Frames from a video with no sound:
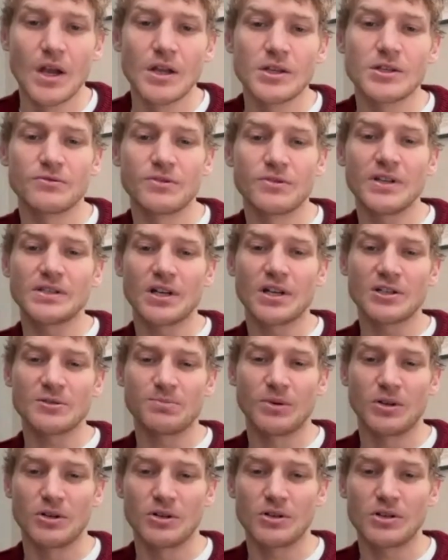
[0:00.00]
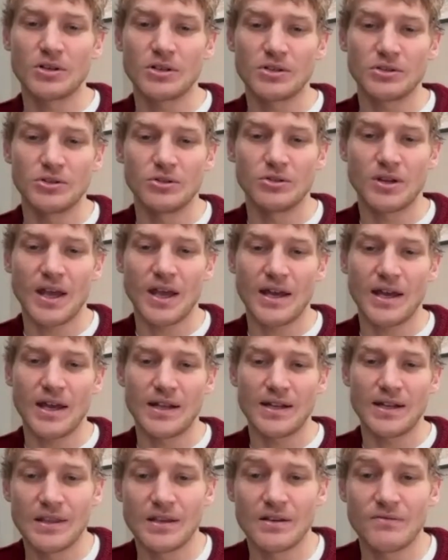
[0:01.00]
To read Doug's blog, you can
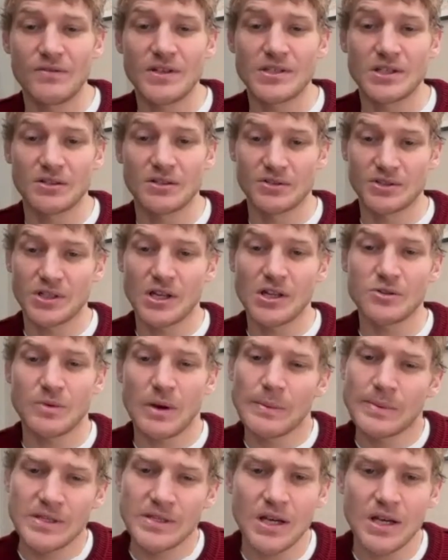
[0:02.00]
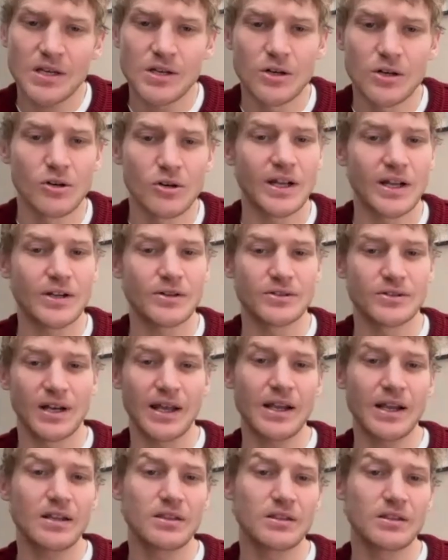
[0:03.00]
either visit the results website or click on the
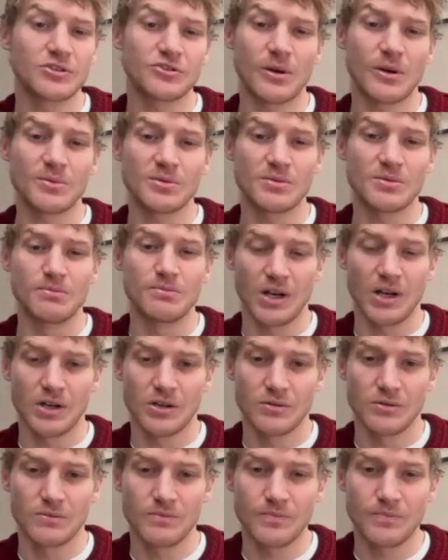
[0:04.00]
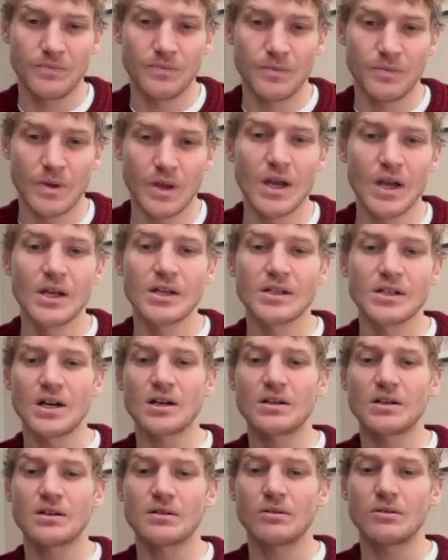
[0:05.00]
link in the description below.
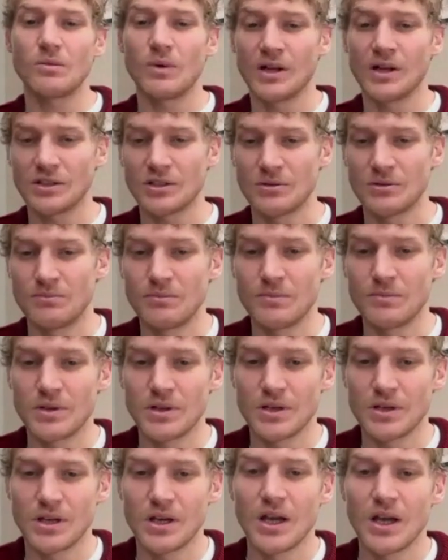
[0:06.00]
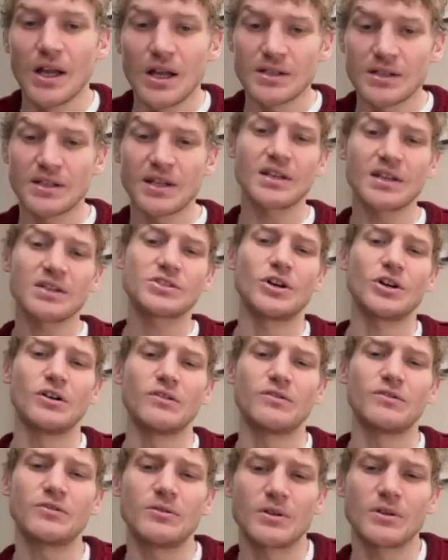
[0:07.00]
Doug, welcome. To kick us
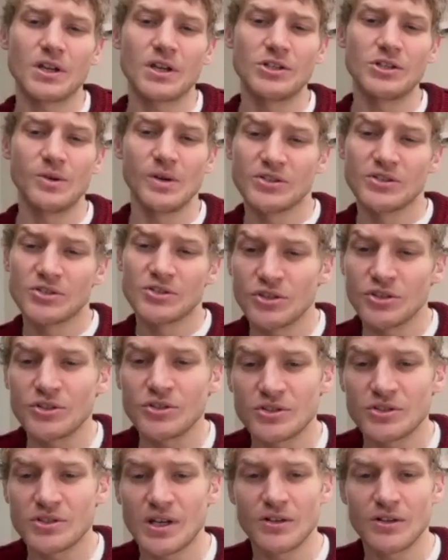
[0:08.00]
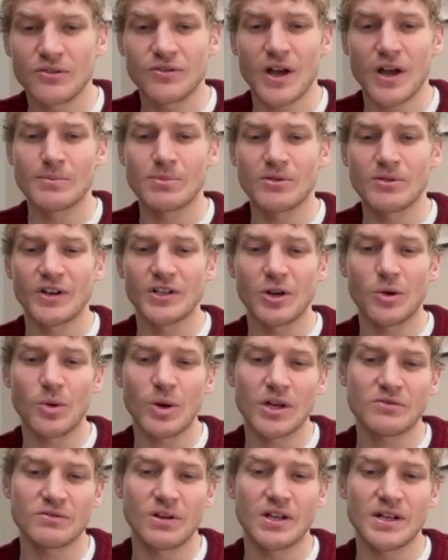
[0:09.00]
off, can you introduce yourself and provide a
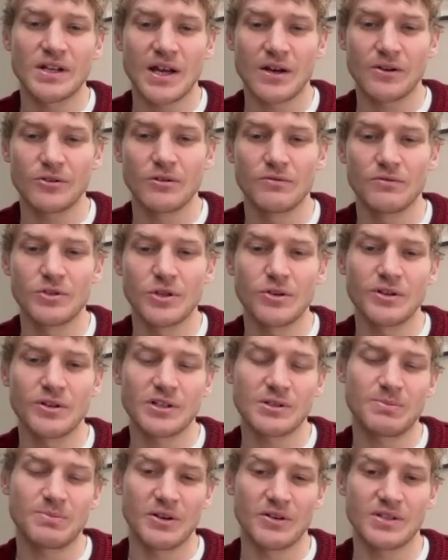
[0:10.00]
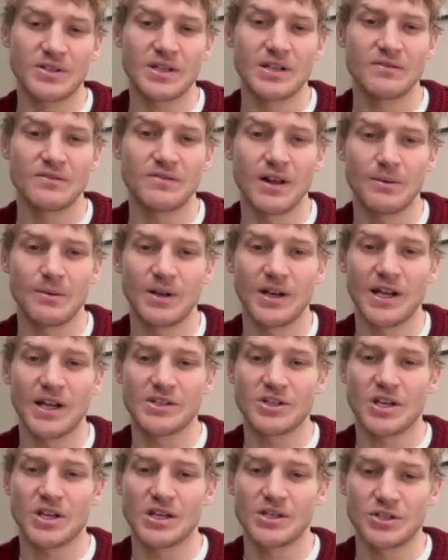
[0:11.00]
quick rundown of your experience in development
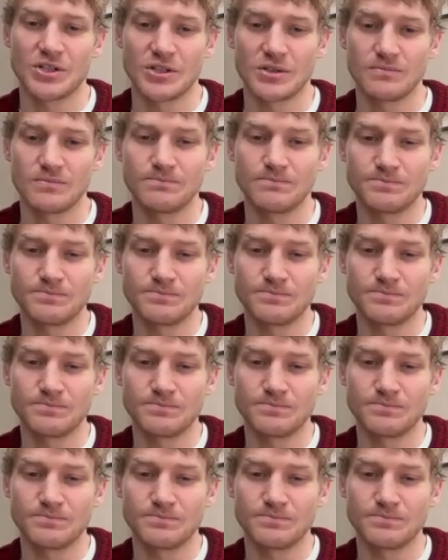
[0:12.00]
education?